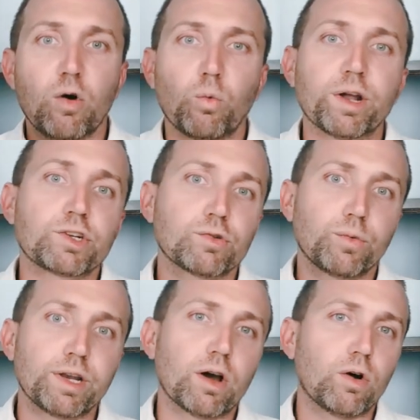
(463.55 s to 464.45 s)
which
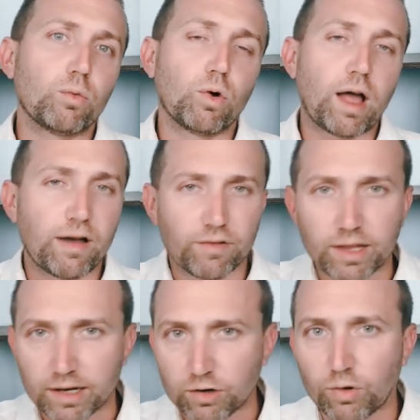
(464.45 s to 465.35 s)
we know will have
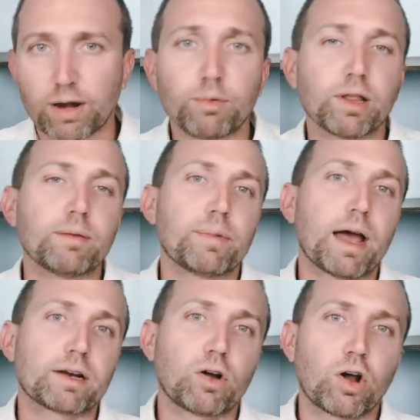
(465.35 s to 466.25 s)
an incredible
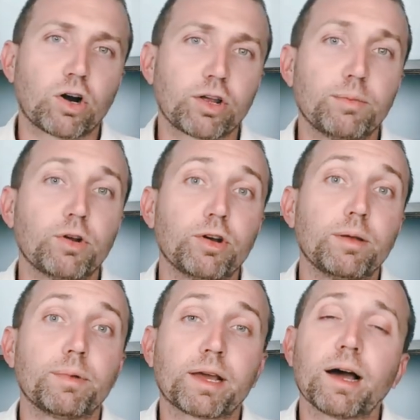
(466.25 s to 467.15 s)
impact on our community
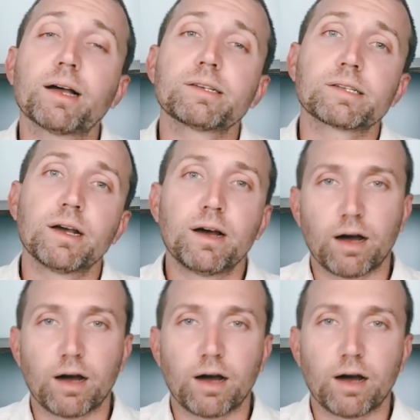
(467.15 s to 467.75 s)
because